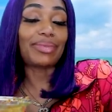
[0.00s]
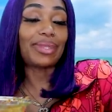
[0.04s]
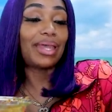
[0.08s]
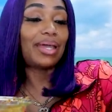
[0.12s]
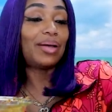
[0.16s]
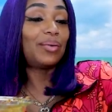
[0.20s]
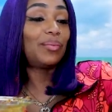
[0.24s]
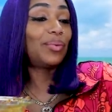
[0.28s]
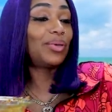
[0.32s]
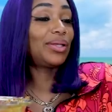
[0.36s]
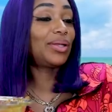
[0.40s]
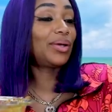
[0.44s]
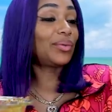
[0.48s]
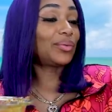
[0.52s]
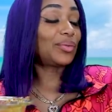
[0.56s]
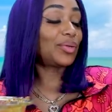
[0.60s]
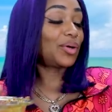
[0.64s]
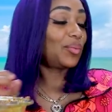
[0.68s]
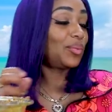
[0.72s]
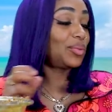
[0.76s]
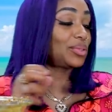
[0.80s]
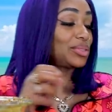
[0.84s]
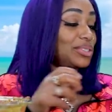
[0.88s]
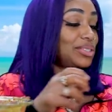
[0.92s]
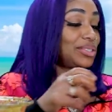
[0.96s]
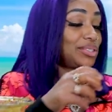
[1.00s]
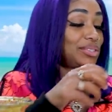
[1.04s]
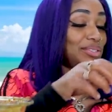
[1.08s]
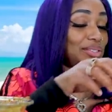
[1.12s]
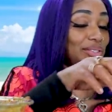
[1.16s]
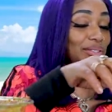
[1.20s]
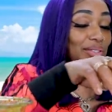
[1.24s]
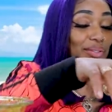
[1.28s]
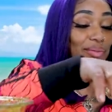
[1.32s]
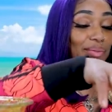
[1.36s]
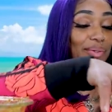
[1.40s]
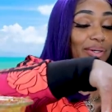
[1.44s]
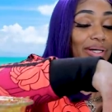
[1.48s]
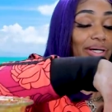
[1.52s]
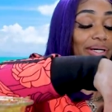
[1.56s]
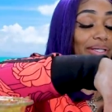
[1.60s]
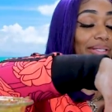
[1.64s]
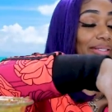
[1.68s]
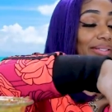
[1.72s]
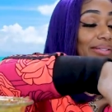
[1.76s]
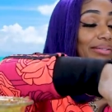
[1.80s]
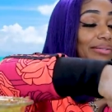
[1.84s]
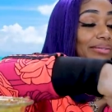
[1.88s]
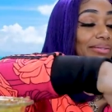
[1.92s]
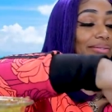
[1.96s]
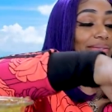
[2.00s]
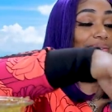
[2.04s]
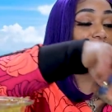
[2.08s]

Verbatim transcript: And we don't know what to do, honey.